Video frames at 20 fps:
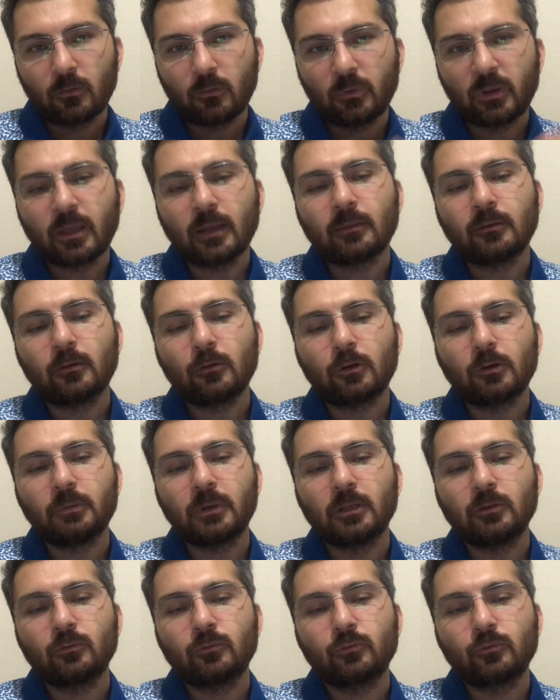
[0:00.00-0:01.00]
We can talk
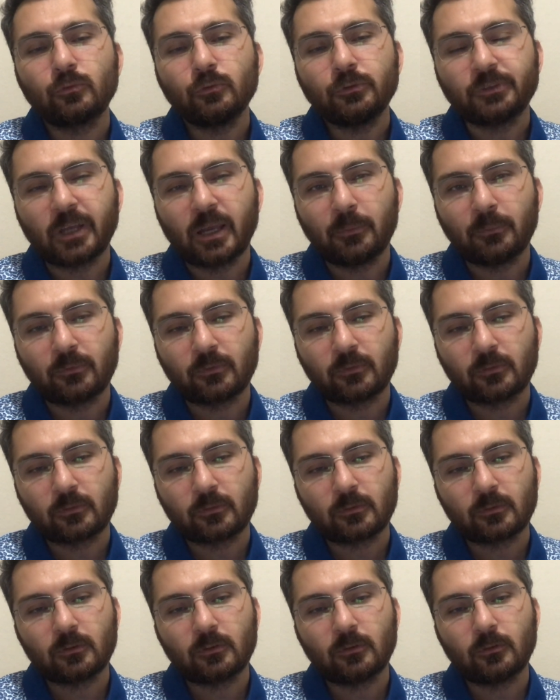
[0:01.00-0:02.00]
about two
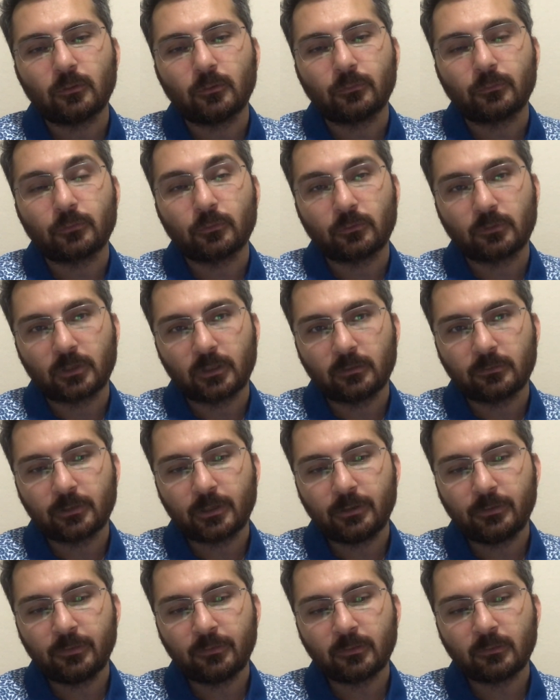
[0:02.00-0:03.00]
types of
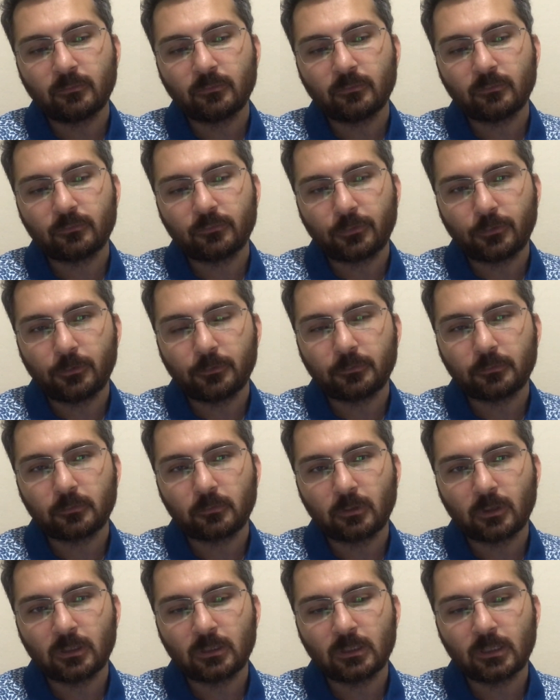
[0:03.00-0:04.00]
utilitarianism. First
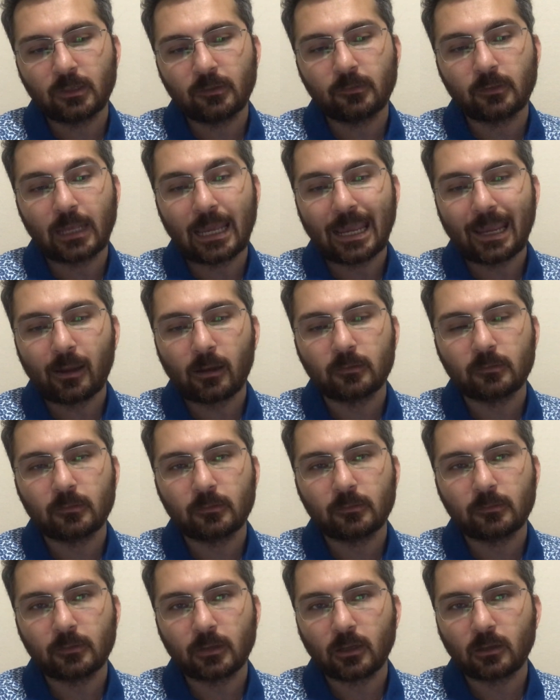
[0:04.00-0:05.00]
one is act,
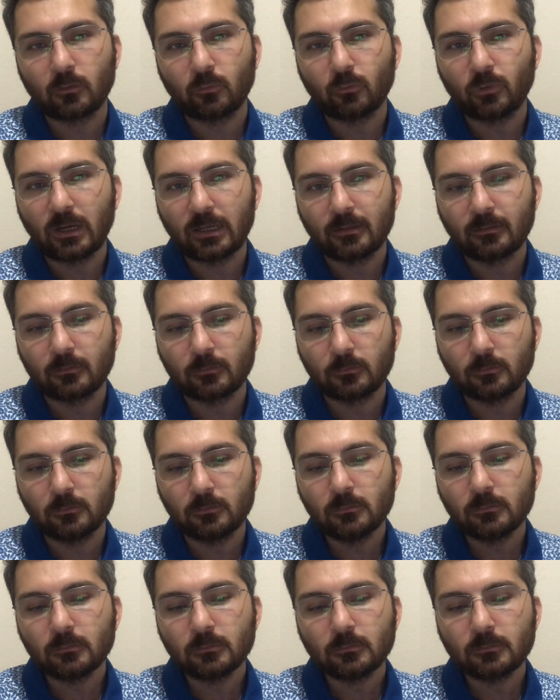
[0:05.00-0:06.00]
second one is
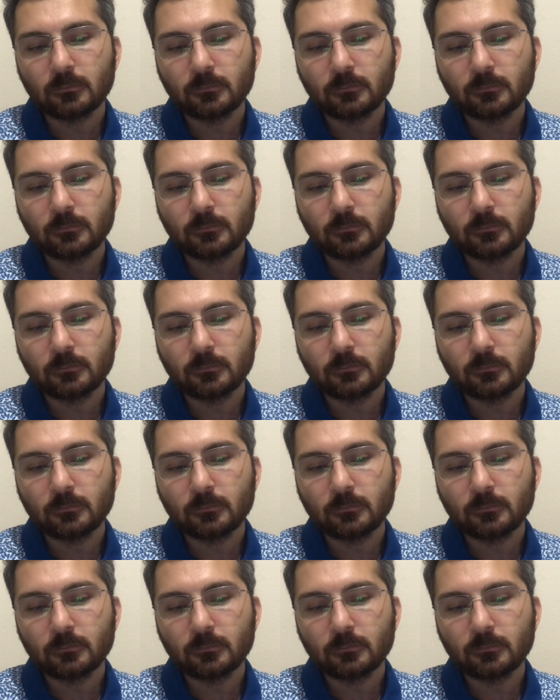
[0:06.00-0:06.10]
rule.